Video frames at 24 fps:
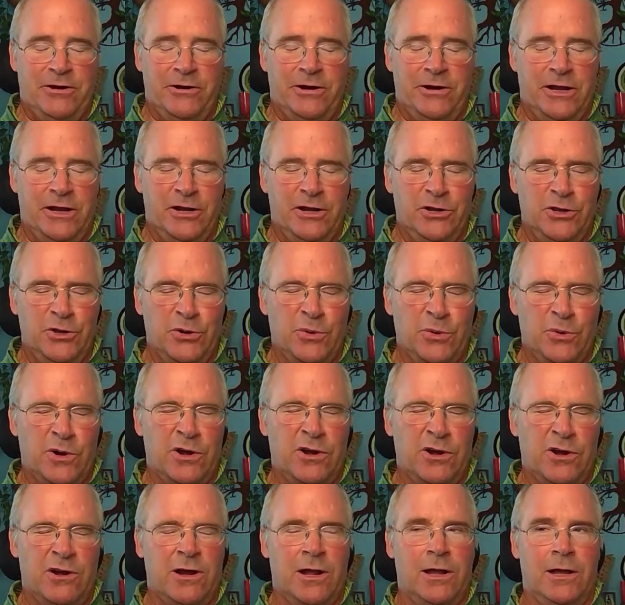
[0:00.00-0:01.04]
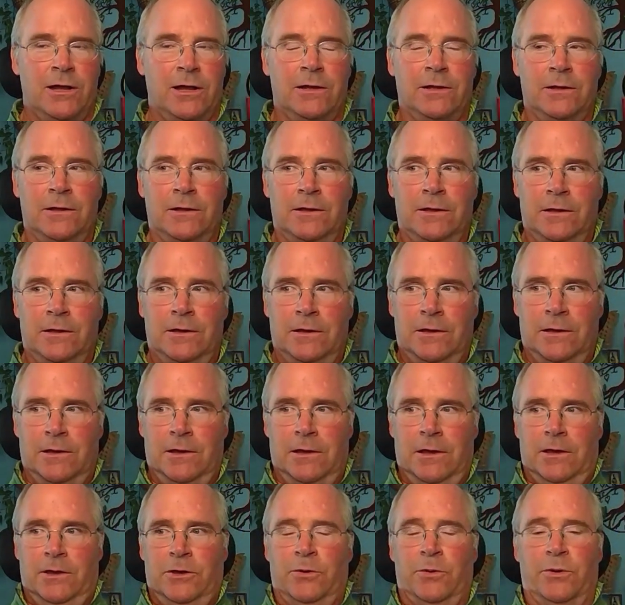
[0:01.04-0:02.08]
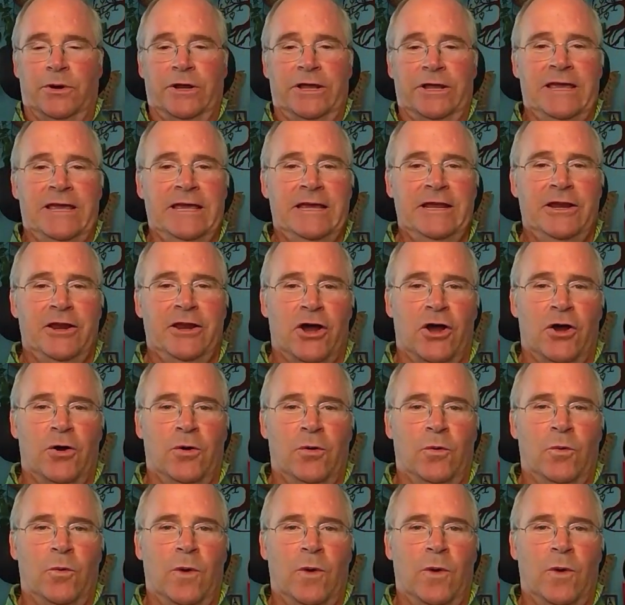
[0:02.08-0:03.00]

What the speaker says: period you were keto,